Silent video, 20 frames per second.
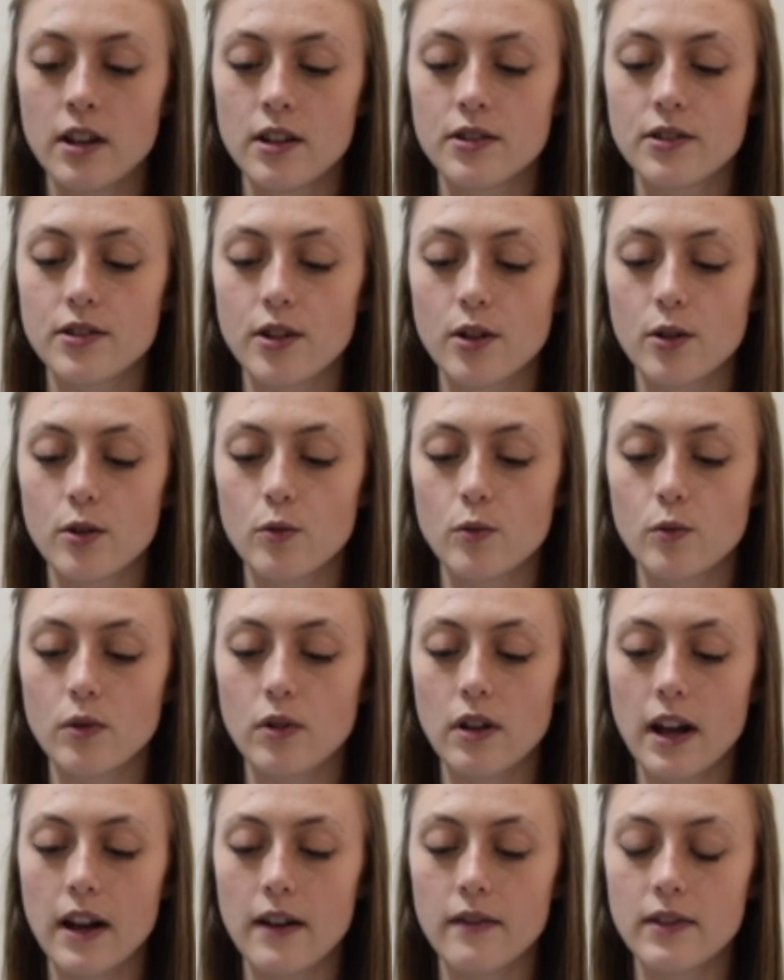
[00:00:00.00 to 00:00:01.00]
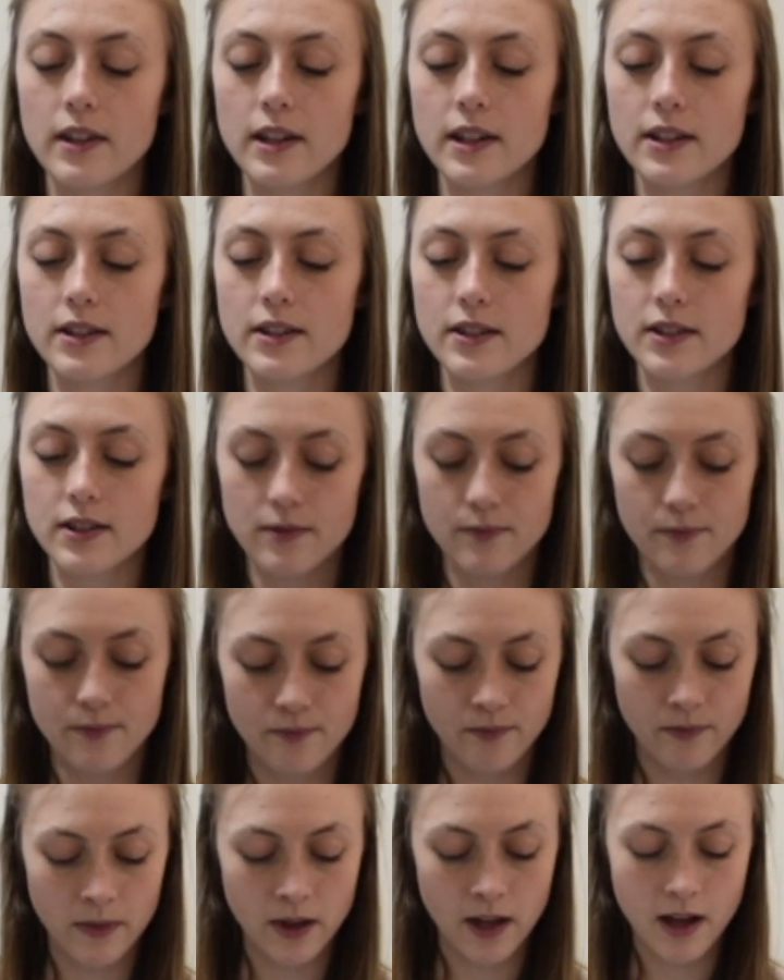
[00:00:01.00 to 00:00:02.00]
So we'll have
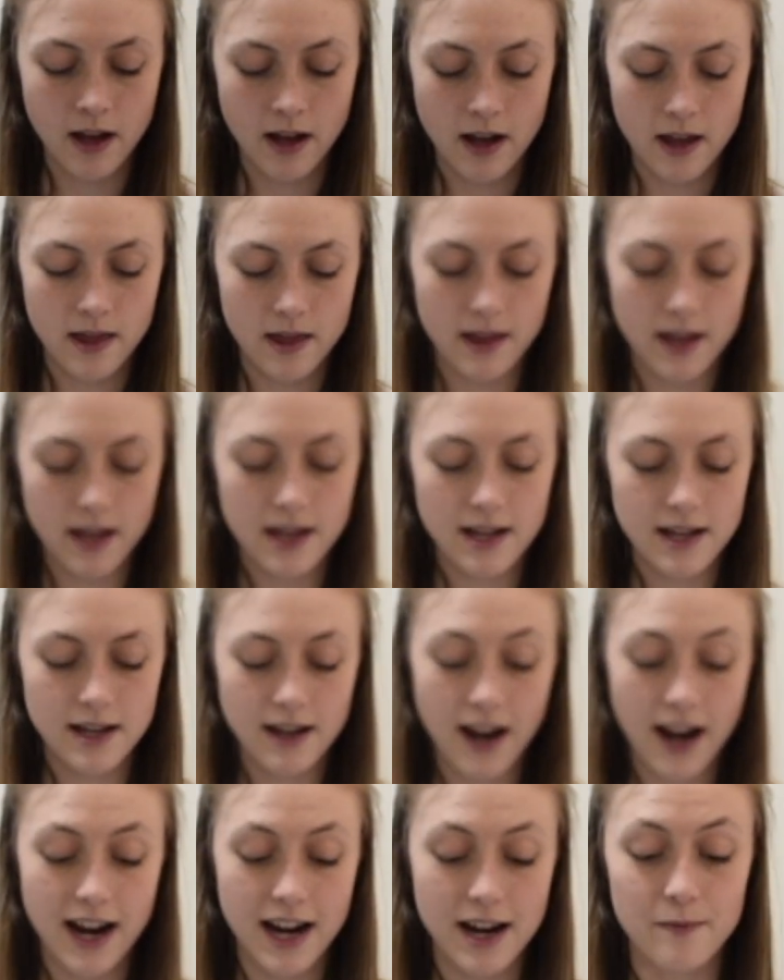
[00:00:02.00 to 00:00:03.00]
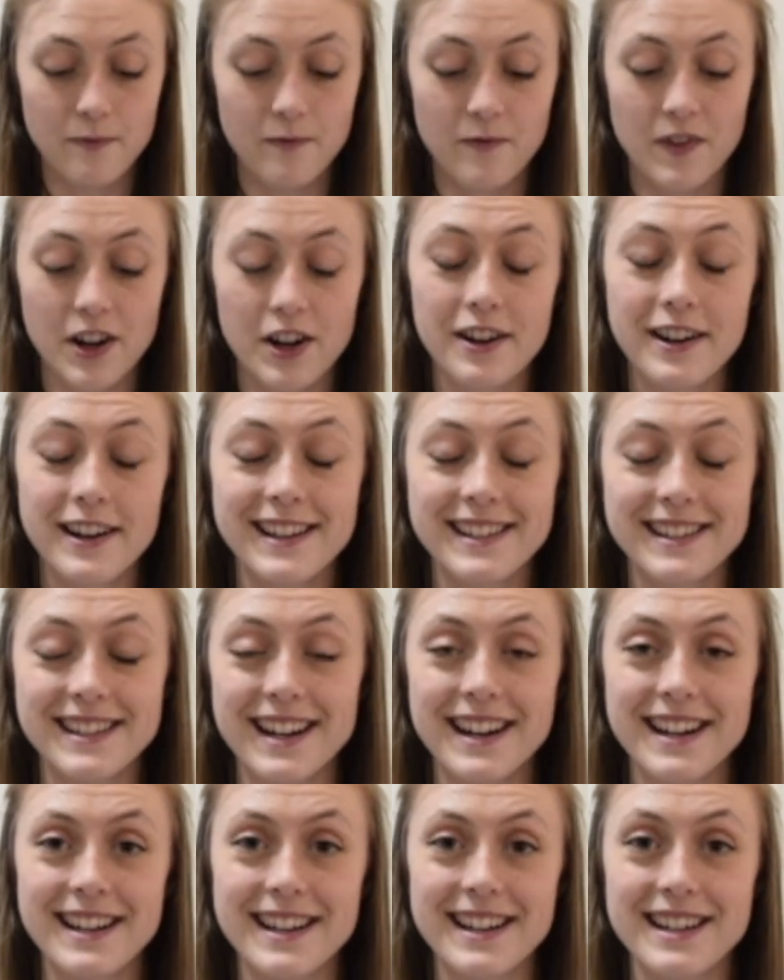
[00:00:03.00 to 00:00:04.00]
this. Then I am very
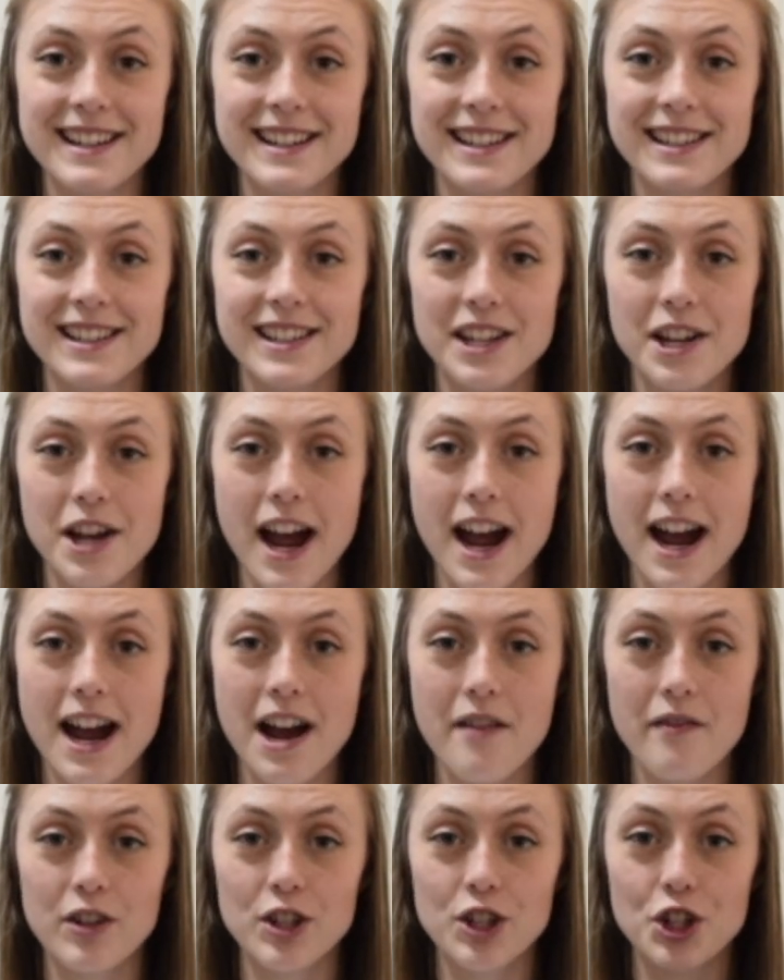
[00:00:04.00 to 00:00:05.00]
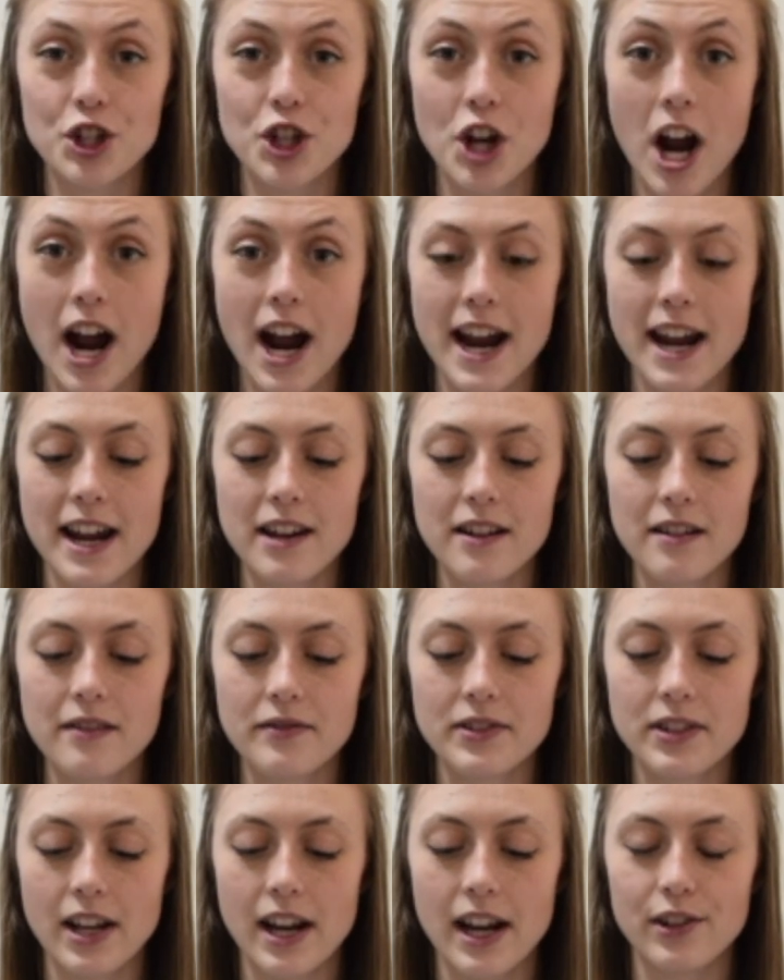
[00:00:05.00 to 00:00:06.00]
excited to have
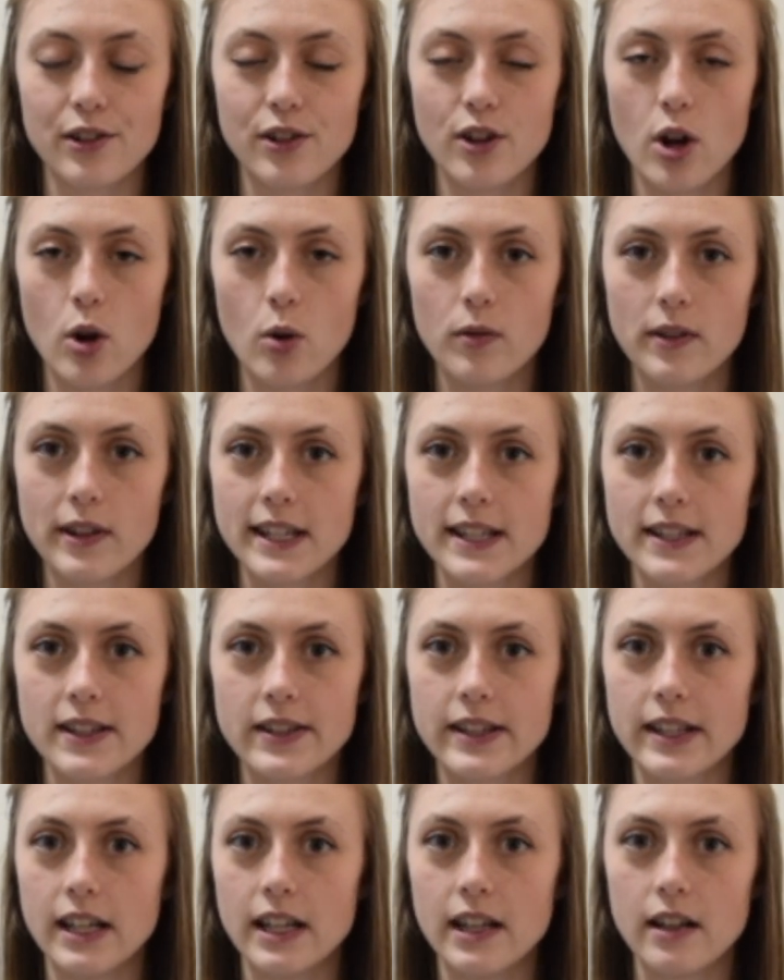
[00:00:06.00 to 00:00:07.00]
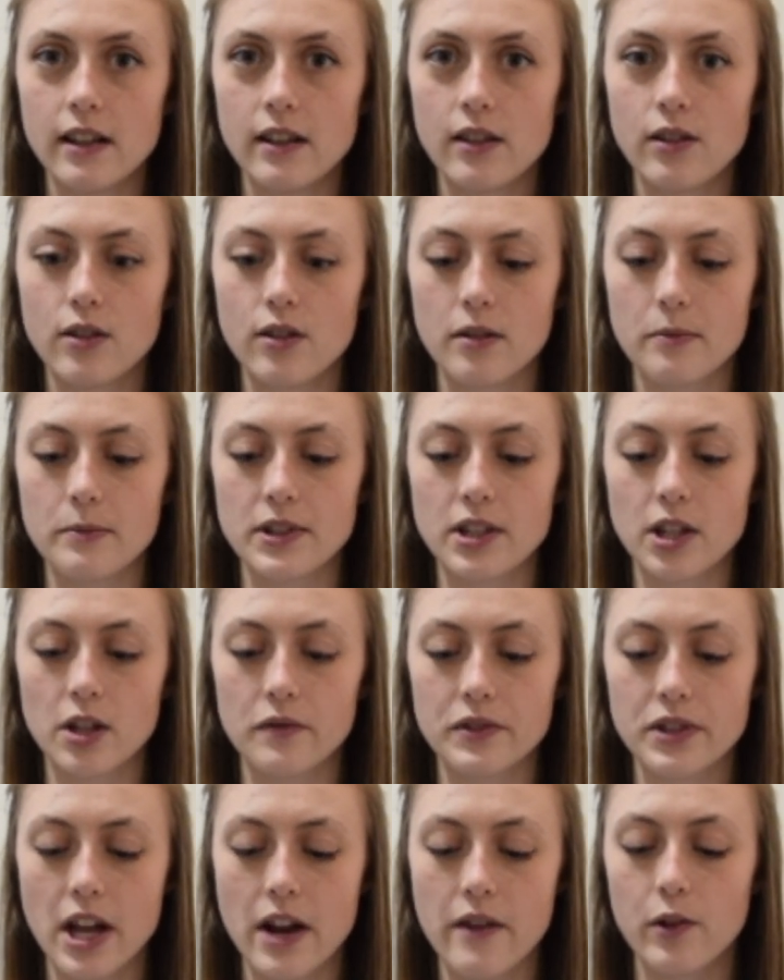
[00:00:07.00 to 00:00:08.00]
chives. I know they seed
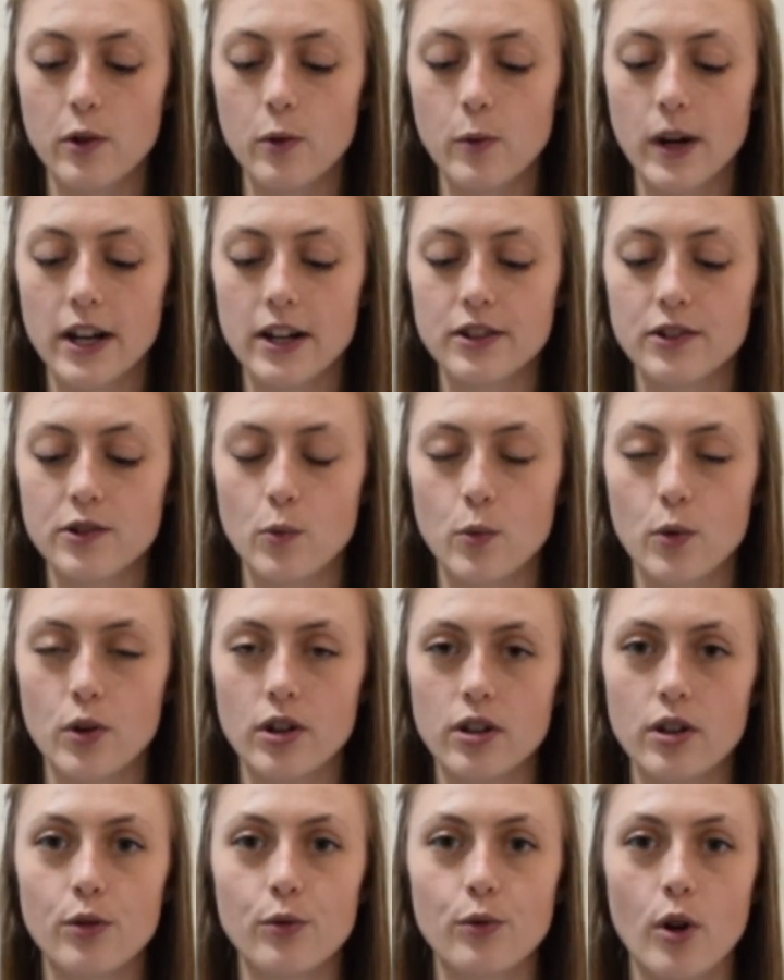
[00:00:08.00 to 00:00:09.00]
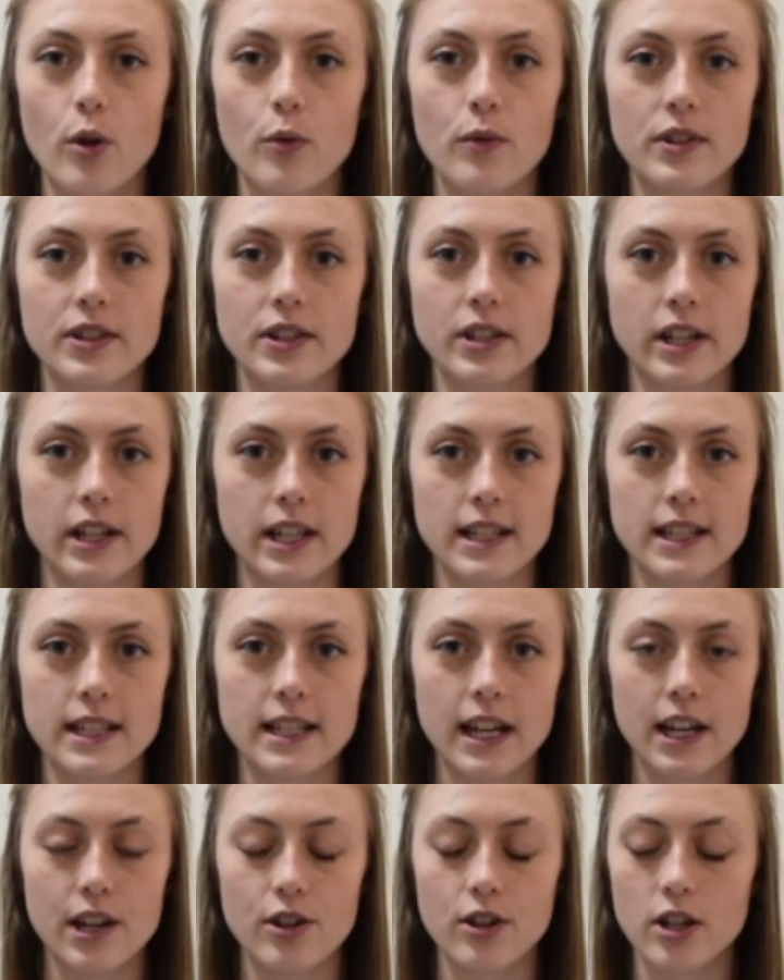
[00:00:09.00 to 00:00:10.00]
themselves everywhere, so we're going to grow this in a
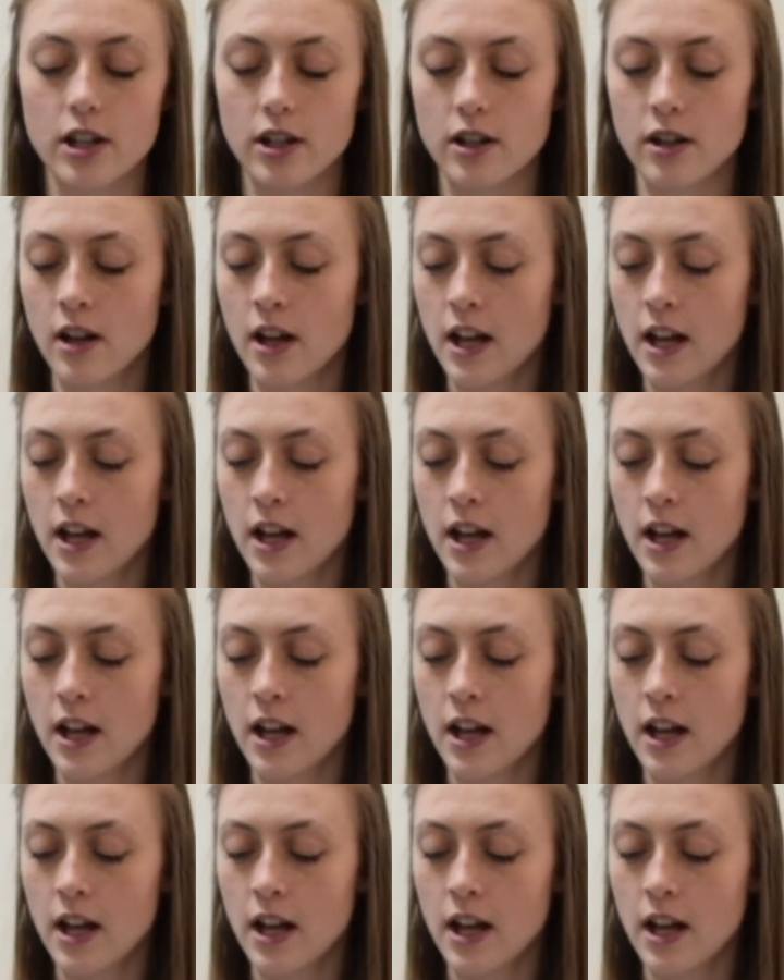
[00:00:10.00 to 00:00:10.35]
container.